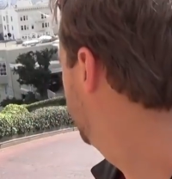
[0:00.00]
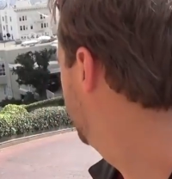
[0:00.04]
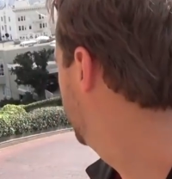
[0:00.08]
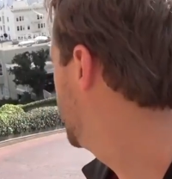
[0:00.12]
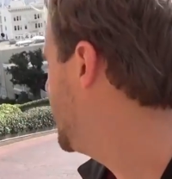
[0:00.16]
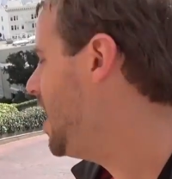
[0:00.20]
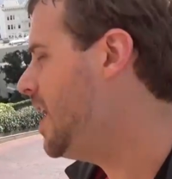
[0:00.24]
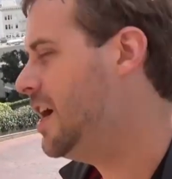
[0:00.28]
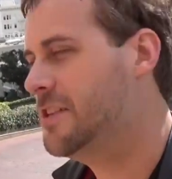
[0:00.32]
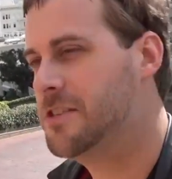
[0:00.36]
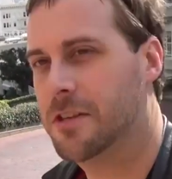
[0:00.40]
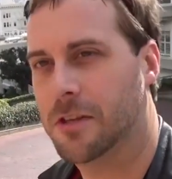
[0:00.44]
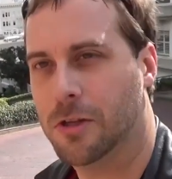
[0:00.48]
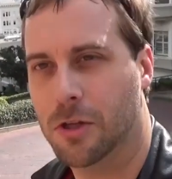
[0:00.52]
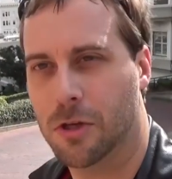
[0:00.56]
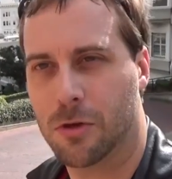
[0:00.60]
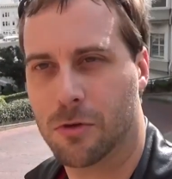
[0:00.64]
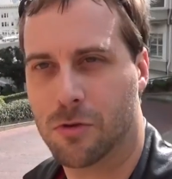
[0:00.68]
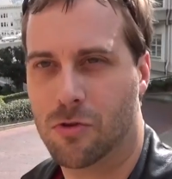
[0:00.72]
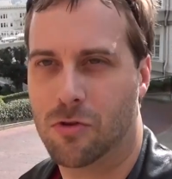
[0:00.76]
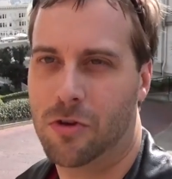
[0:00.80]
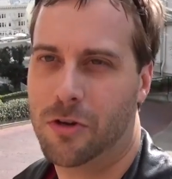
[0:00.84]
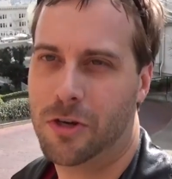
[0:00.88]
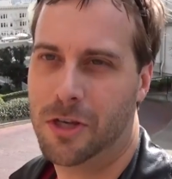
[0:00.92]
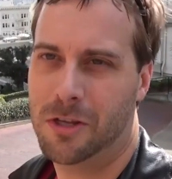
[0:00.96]
yeah, it's a little
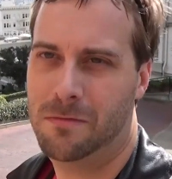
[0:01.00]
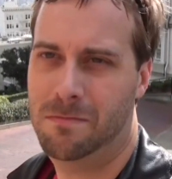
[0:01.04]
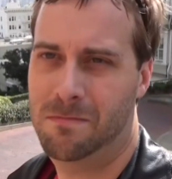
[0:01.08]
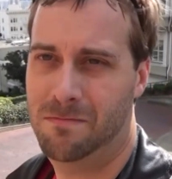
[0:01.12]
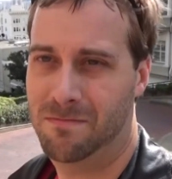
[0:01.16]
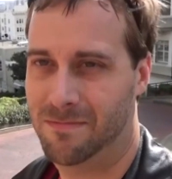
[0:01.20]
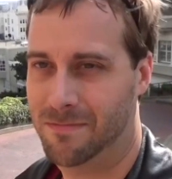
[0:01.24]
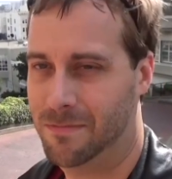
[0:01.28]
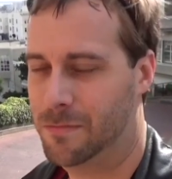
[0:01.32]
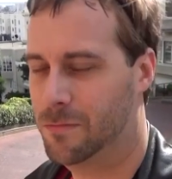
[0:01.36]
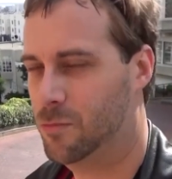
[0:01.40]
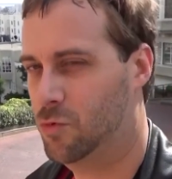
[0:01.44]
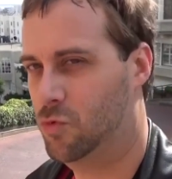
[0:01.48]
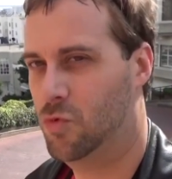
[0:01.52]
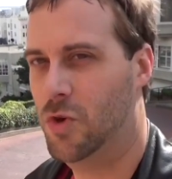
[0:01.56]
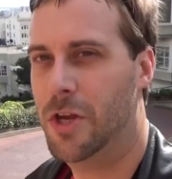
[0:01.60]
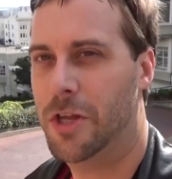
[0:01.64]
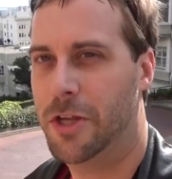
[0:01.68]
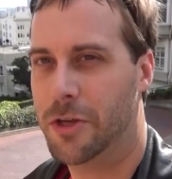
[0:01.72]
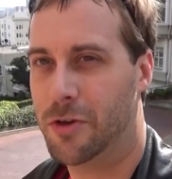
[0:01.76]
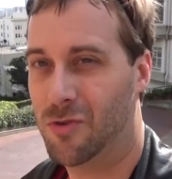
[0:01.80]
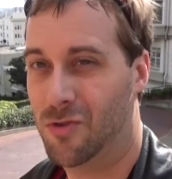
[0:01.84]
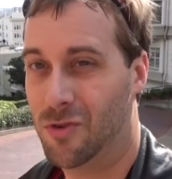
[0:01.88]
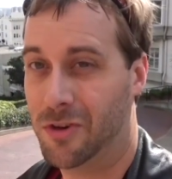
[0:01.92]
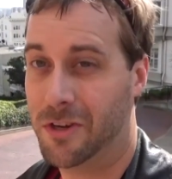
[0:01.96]
crooked,
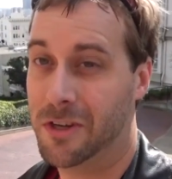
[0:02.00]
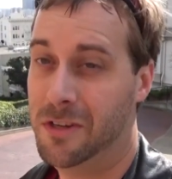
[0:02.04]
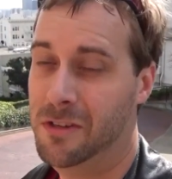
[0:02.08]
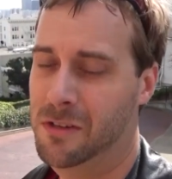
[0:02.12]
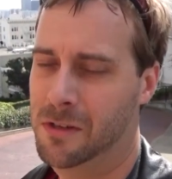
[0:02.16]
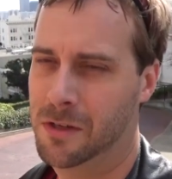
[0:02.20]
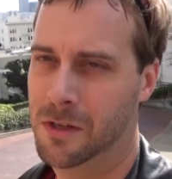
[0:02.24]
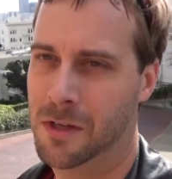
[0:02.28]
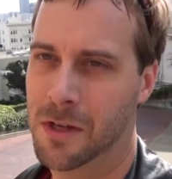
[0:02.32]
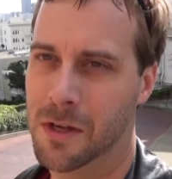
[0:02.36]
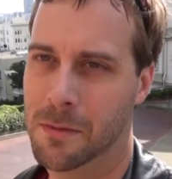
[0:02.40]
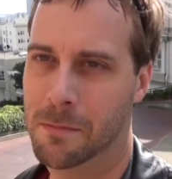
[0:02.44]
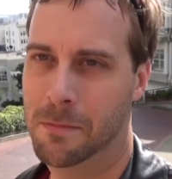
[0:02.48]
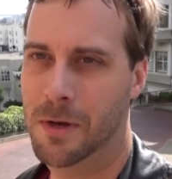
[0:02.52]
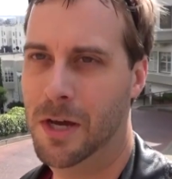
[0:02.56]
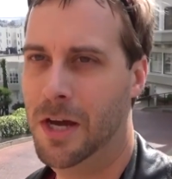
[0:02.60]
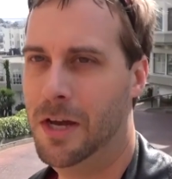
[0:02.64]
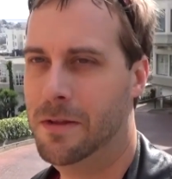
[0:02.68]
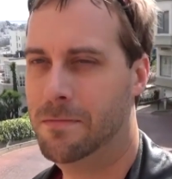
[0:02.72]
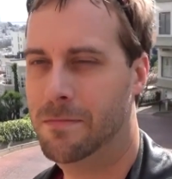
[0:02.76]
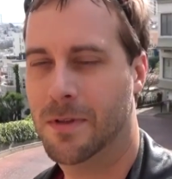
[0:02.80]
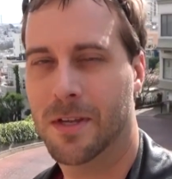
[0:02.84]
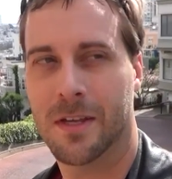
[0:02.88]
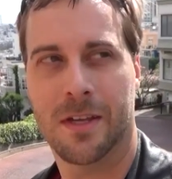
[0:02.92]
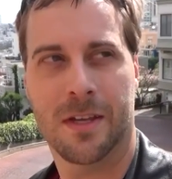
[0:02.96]
really crooked,
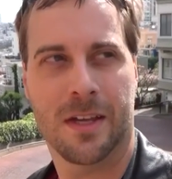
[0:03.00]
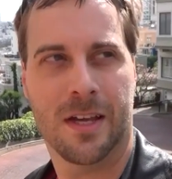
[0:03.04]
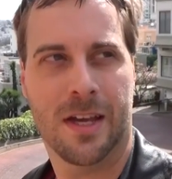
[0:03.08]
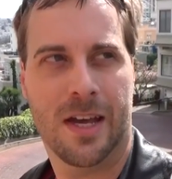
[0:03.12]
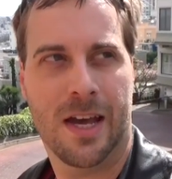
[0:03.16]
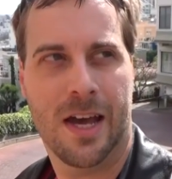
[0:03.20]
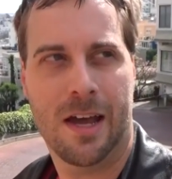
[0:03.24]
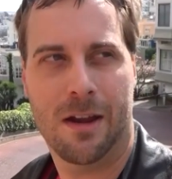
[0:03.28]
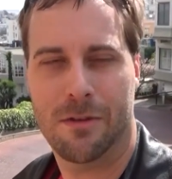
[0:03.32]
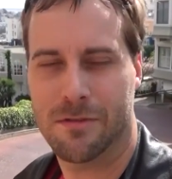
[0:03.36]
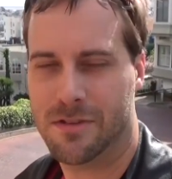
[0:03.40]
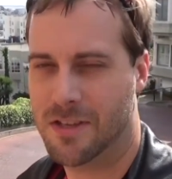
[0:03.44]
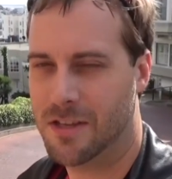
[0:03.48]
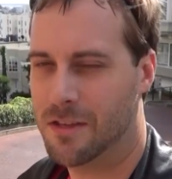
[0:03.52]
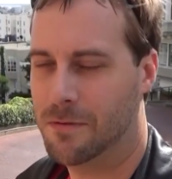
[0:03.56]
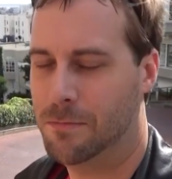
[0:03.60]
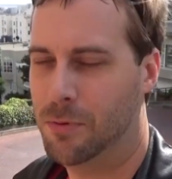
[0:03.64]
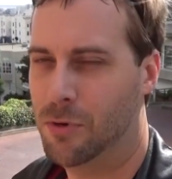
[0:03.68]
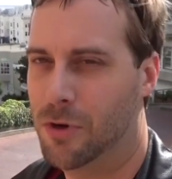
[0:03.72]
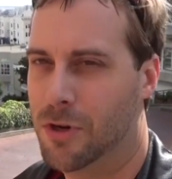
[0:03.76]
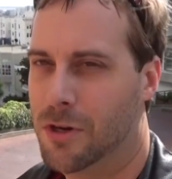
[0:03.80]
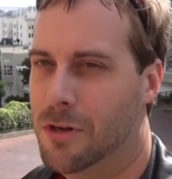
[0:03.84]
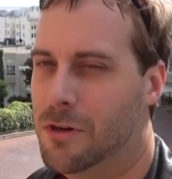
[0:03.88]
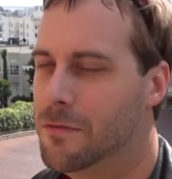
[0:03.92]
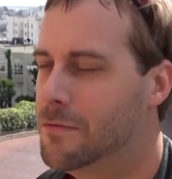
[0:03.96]
but I don't see the
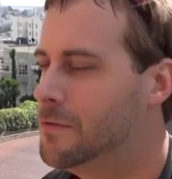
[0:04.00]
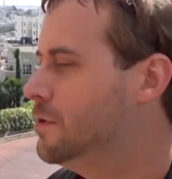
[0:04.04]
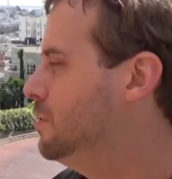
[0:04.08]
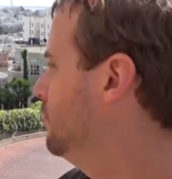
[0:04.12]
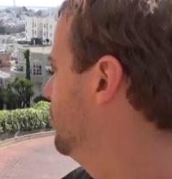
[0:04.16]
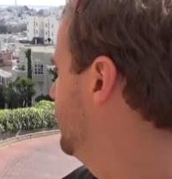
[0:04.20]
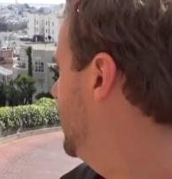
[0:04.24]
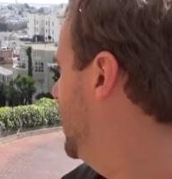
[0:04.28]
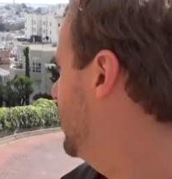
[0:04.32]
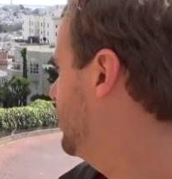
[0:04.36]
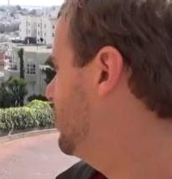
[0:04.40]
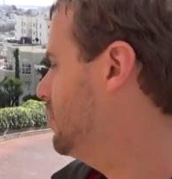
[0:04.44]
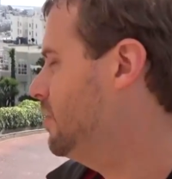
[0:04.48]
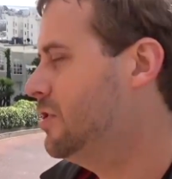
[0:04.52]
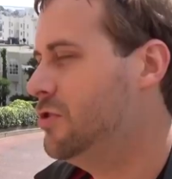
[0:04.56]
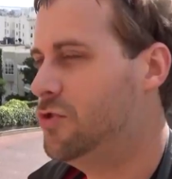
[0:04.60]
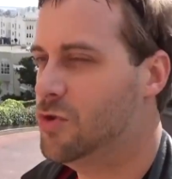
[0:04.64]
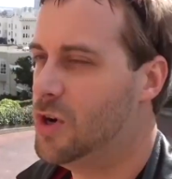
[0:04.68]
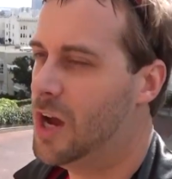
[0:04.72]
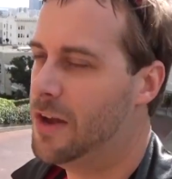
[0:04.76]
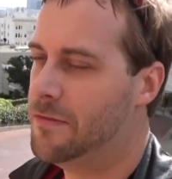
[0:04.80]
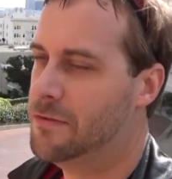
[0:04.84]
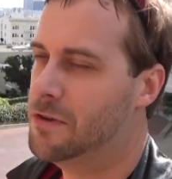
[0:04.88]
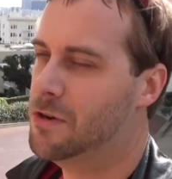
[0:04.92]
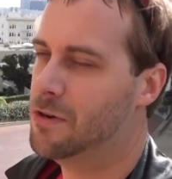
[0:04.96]
point of you actually
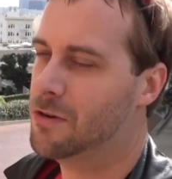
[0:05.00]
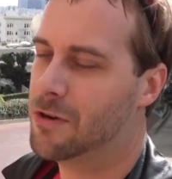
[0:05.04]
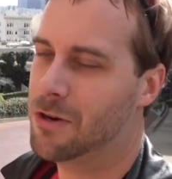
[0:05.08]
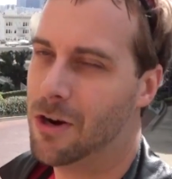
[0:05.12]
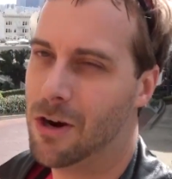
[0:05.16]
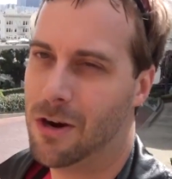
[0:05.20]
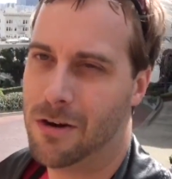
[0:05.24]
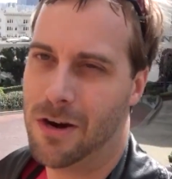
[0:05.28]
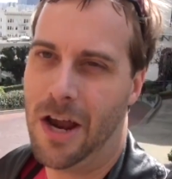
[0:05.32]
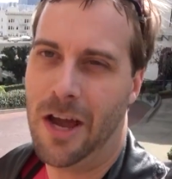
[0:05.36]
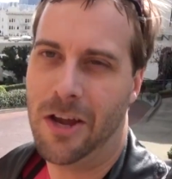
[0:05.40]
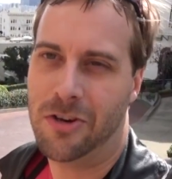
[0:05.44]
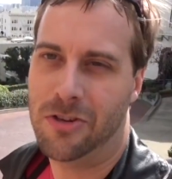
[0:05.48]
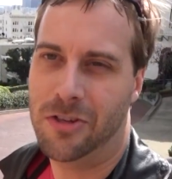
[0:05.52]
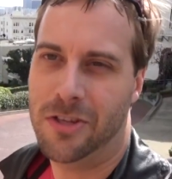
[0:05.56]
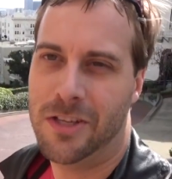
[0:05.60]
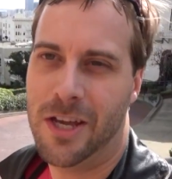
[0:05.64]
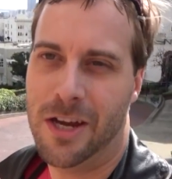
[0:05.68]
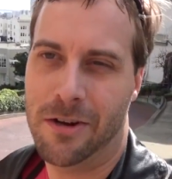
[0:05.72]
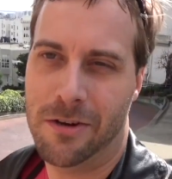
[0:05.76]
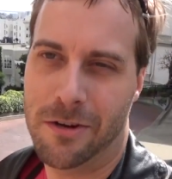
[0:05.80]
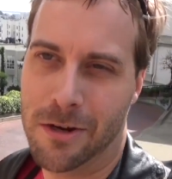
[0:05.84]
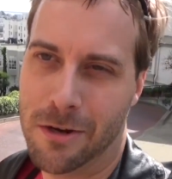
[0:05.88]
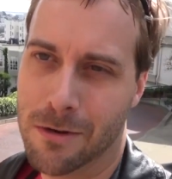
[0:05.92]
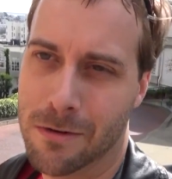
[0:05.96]
driving your car actually
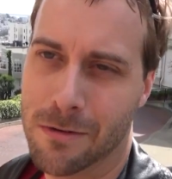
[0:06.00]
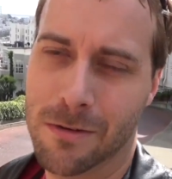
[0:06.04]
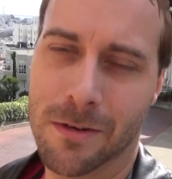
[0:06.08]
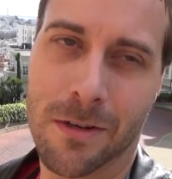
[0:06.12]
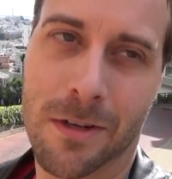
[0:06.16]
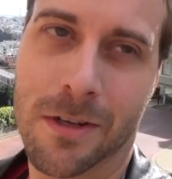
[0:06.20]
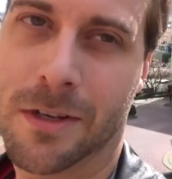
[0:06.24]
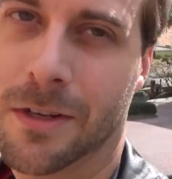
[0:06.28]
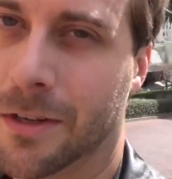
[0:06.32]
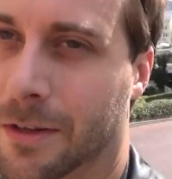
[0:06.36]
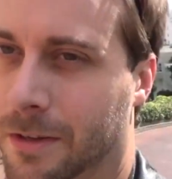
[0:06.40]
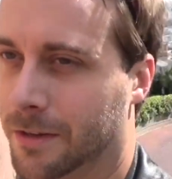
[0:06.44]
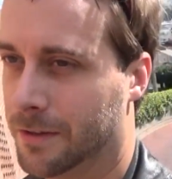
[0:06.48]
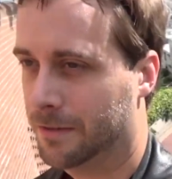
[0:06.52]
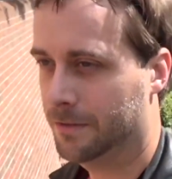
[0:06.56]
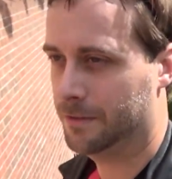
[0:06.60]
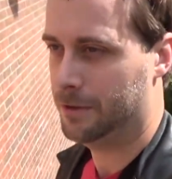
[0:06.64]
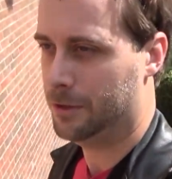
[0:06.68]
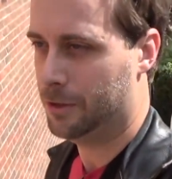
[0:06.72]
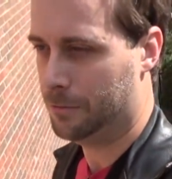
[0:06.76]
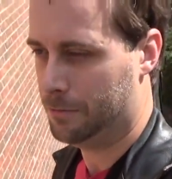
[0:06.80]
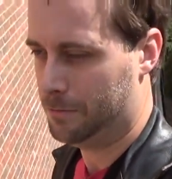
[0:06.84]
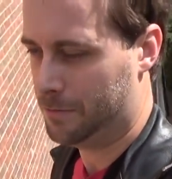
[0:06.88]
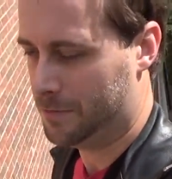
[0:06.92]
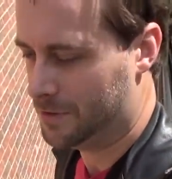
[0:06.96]
down here.
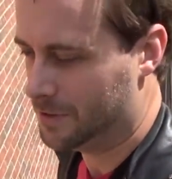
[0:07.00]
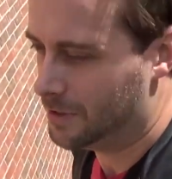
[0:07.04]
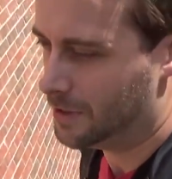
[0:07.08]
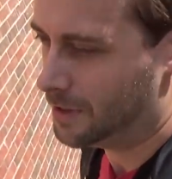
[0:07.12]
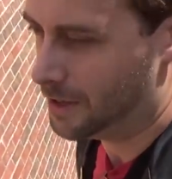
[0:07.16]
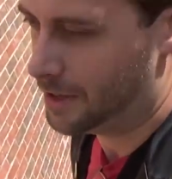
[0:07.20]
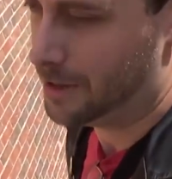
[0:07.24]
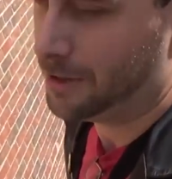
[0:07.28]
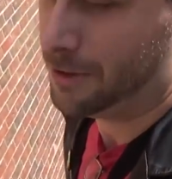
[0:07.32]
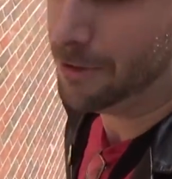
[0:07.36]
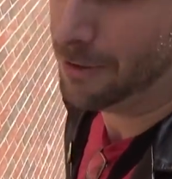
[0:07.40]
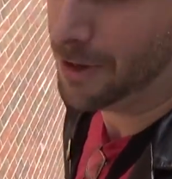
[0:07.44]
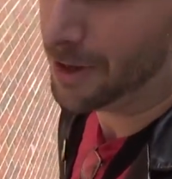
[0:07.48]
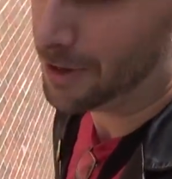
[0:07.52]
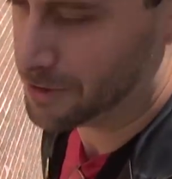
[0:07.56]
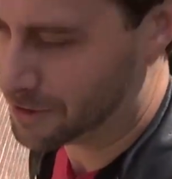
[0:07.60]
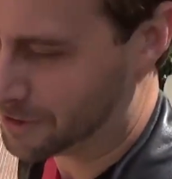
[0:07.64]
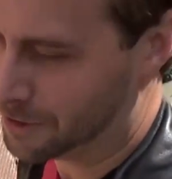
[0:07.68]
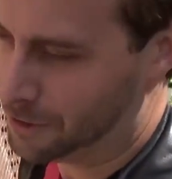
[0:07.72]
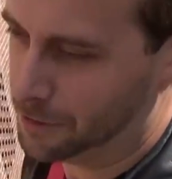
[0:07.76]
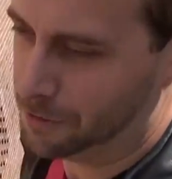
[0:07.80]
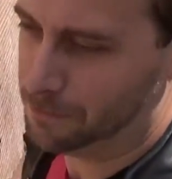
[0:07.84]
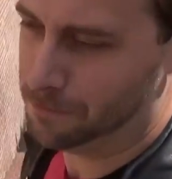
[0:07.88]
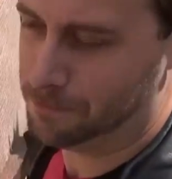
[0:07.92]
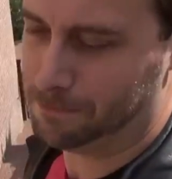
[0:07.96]
Oh, hey there, how's it
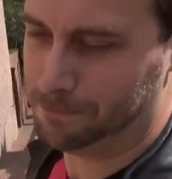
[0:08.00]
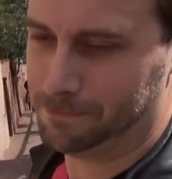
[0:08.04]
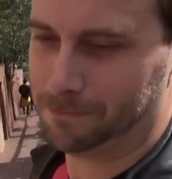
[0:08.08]
going?